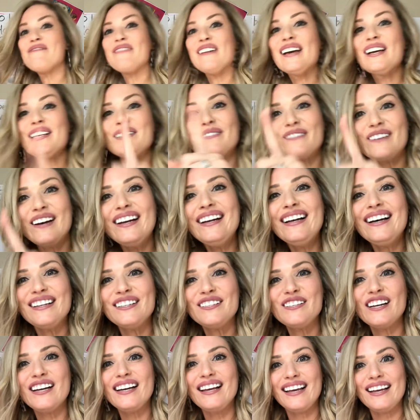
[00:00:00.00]
Because
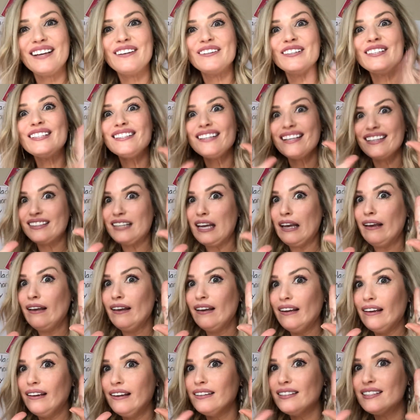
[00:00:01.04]
100 equals
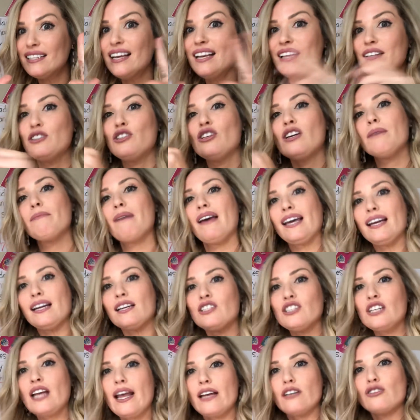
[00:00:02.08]
10 10s. You can make an
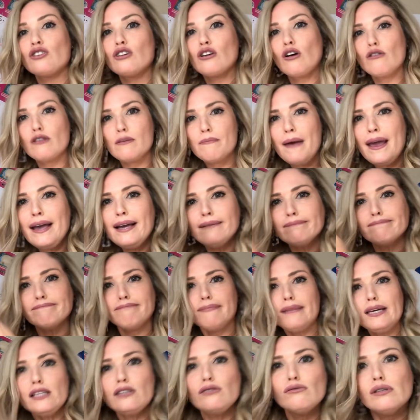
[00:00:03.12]
exchange. You go to the bank,
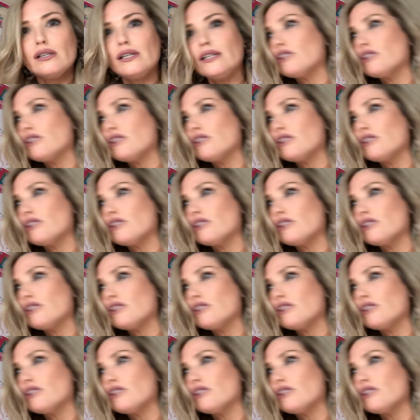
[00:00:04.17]
make you an